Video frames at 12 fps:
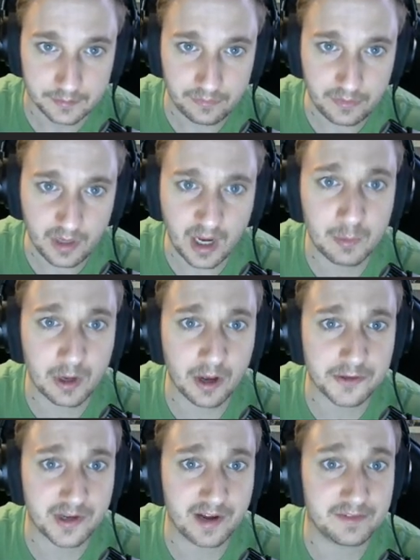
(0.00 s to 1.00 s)
And we
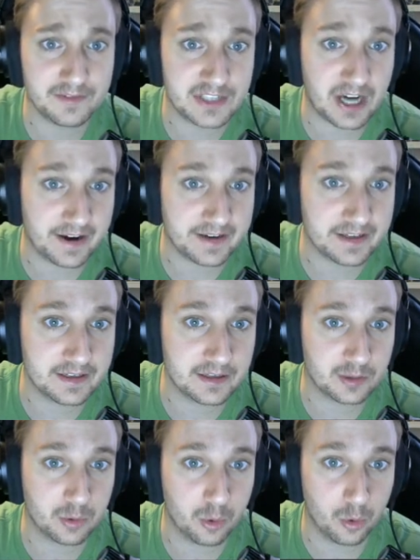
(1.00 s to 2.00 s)
also have dotted
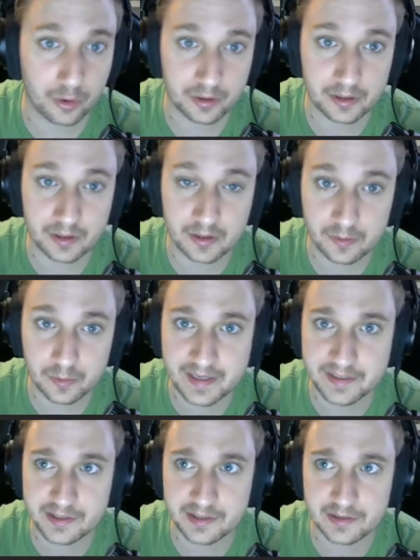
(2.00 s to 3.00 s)
quarter
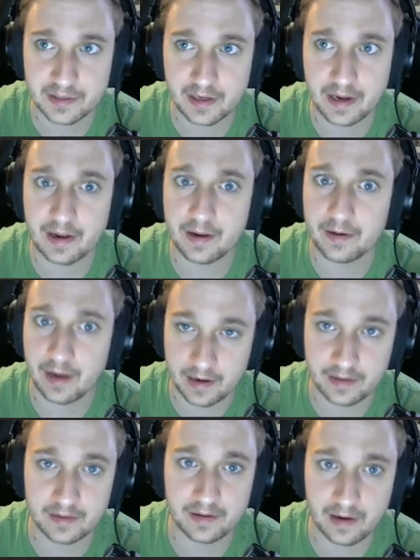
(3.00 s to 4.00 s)
rests,
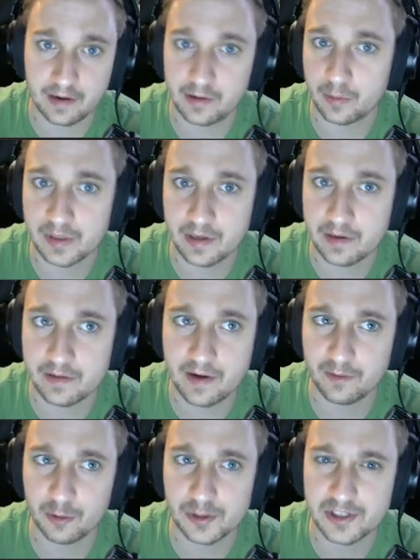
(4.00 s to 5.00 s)
and I know we never
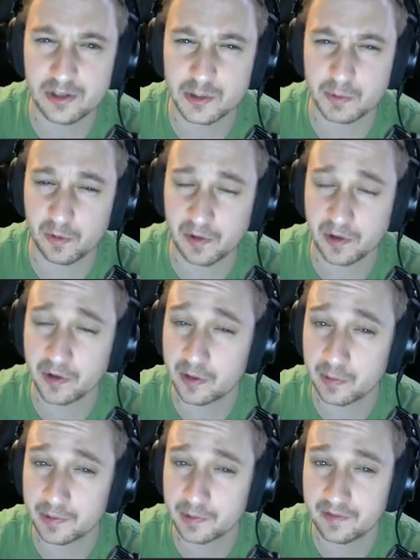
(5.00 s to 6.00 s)
really see those before. They look a
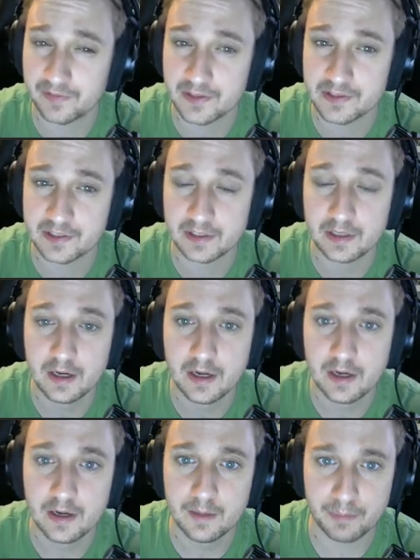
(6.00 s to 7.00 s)
little confusing,
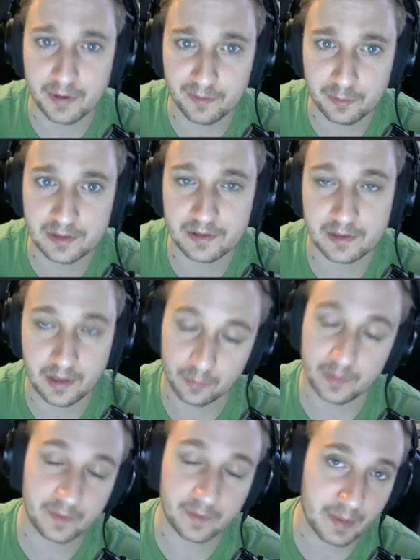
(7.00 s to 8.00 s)
but if we
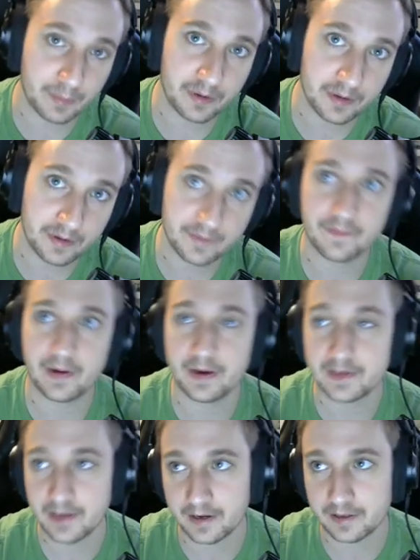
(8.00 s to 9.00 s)
remember a
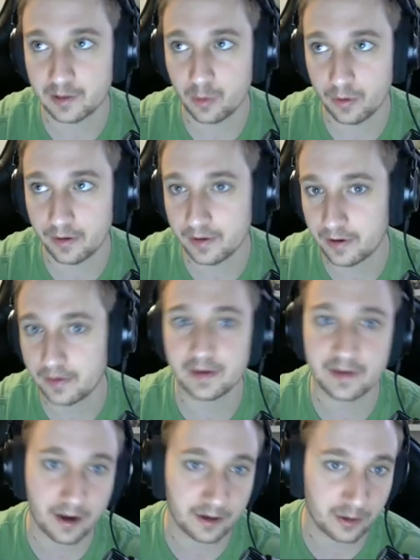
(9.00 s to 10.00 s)
dotted quarter note and
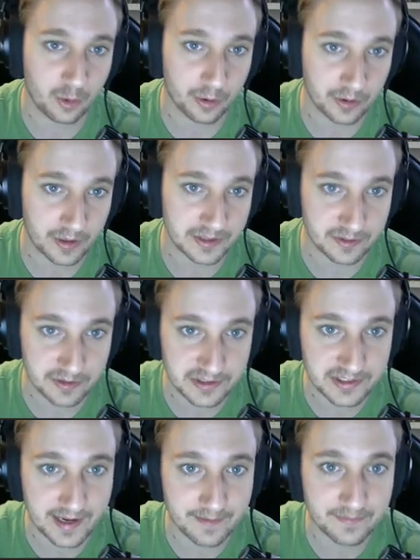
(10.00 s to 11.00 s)
dotted quarter rest are the
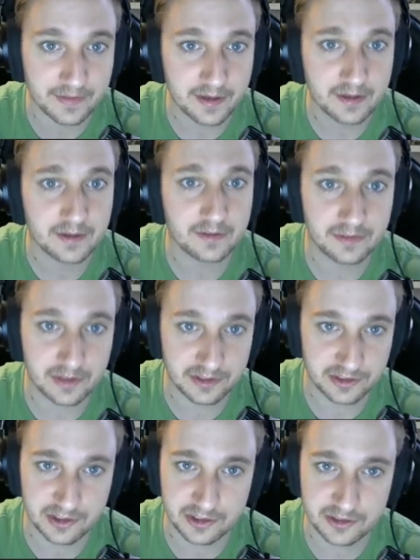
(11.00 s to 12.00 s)
same, this is
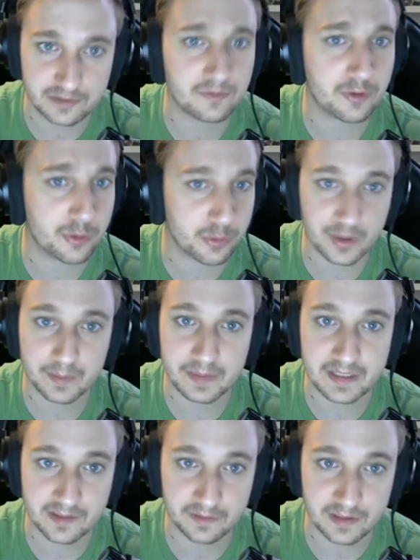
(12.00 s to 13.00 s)
just 3
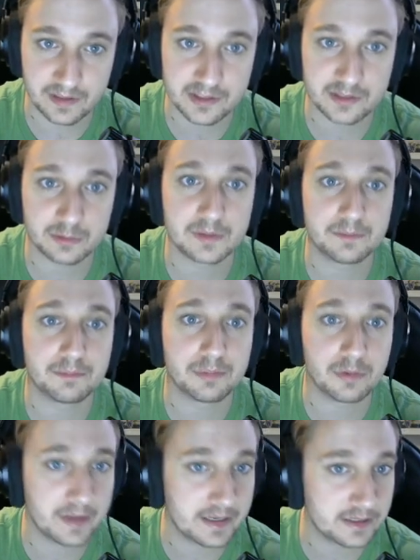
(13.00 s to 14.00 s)
beats of rest. So we
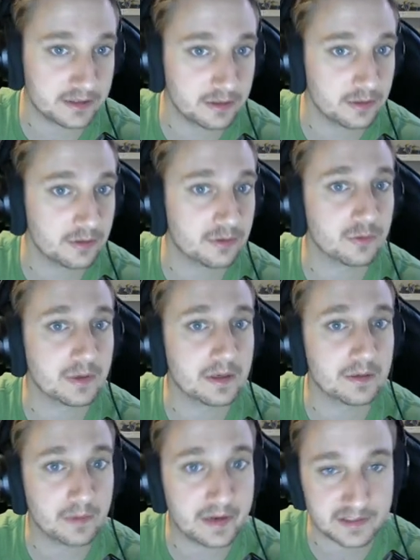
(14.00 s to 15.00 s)
play 2, 3,
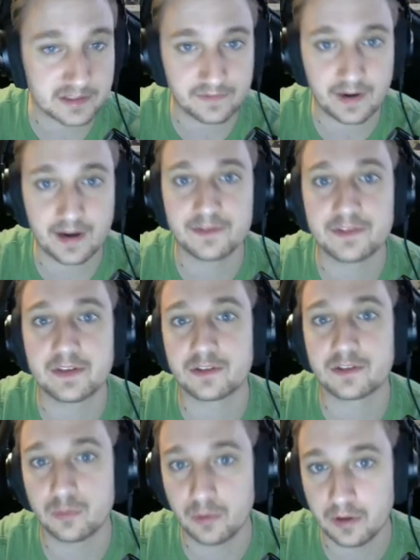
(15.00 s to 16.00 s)
rest 5, 6,
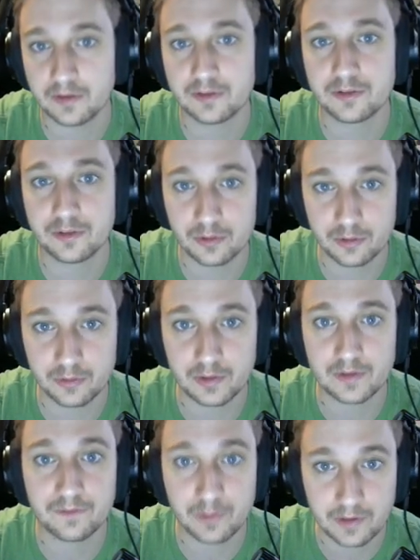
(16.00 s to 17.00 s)
1, 2, 3,
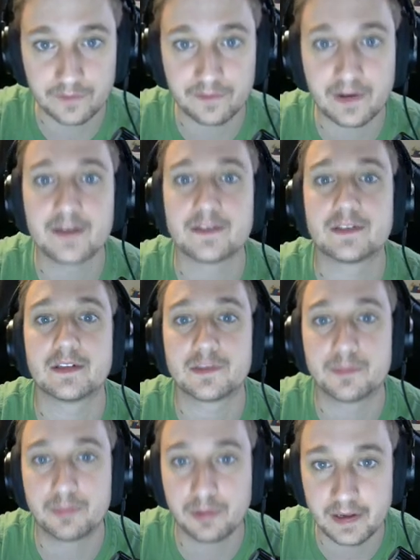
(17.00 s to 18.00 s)
4, 5, 6,
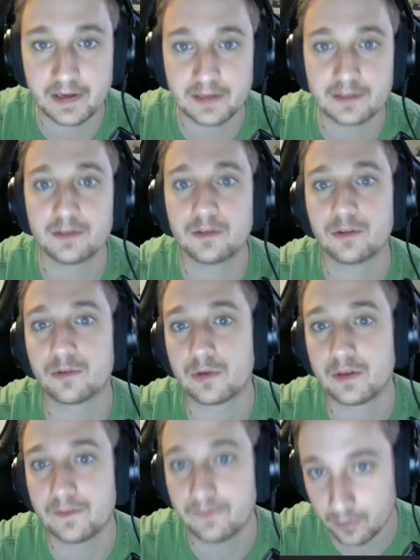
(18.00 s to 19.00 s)
play 2,
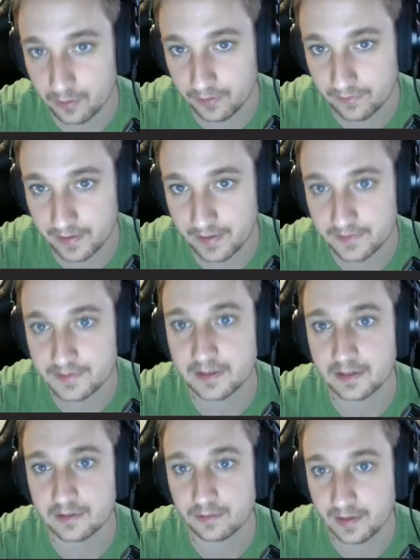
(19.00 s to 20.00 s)
3, 4, 5,
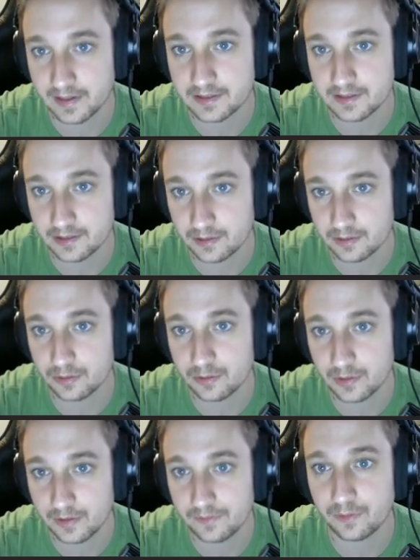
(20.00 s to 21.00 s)
6, rest 2,
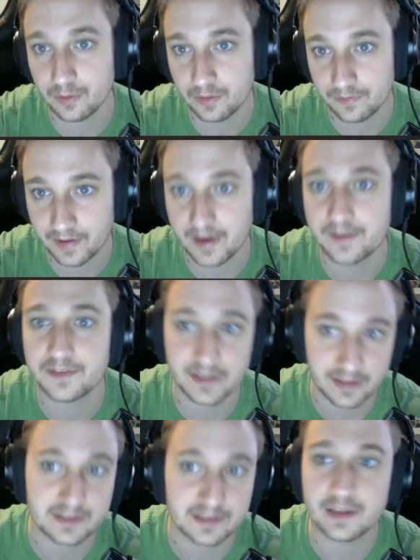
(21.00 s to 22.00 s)
3, 4, 5,
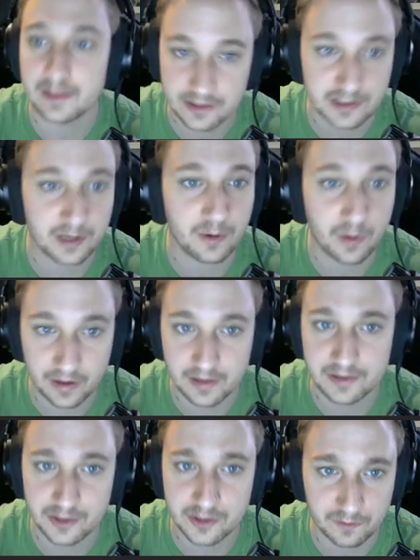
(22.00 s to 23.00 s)
6, and so on
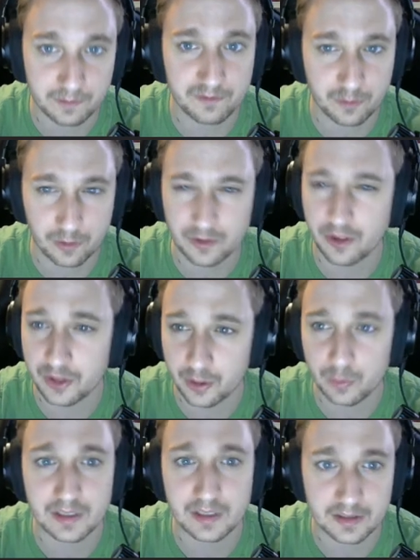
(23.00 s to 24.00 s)
and so forth. I think
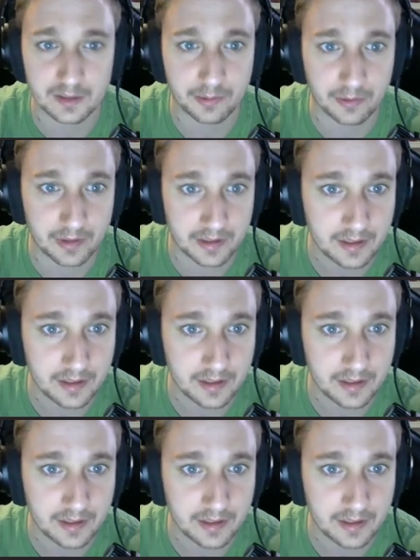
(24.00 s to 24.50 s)
we get the point.